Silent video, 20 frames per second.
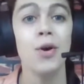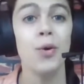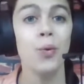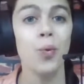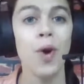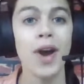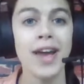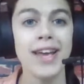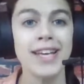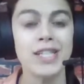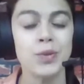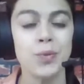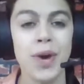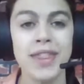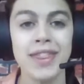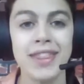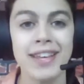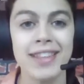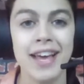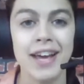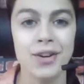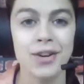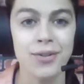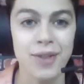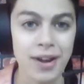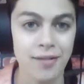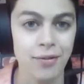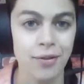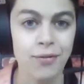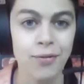What is one thing that you're
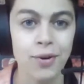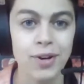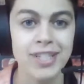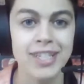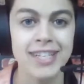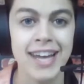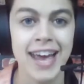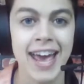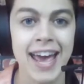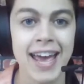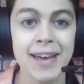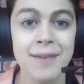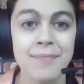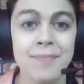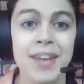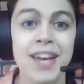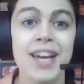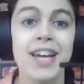grateful for today?